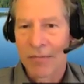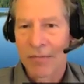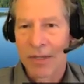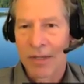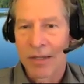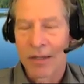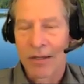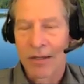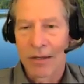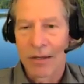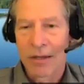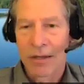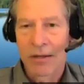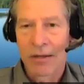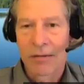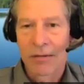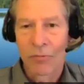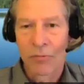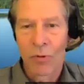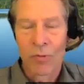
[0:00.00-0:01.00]
the
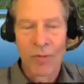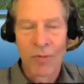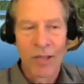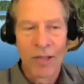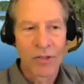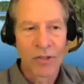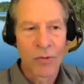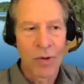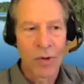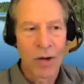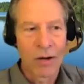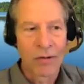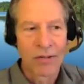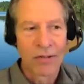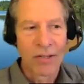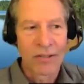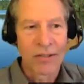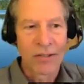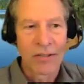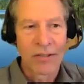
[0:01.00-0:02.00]
uh, root mean square
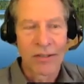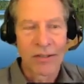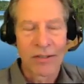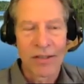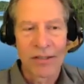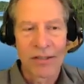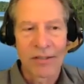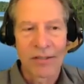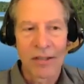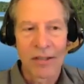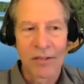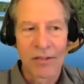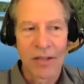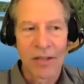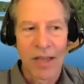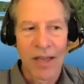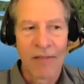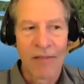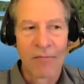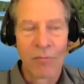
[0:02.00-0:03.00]
distance that these things
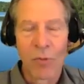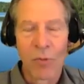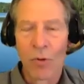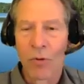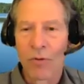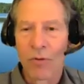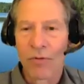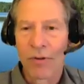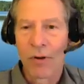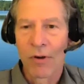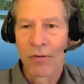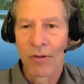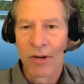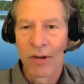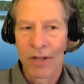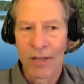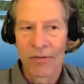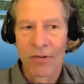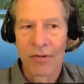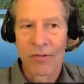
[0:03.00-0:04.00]
have moved over
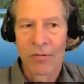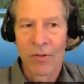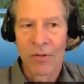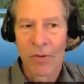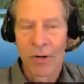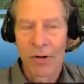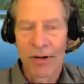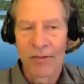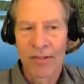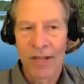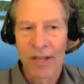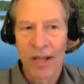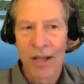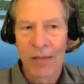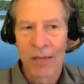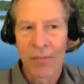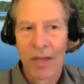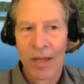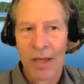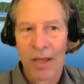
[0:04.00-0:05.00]
a given unit of
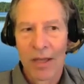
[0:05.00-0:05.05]
time,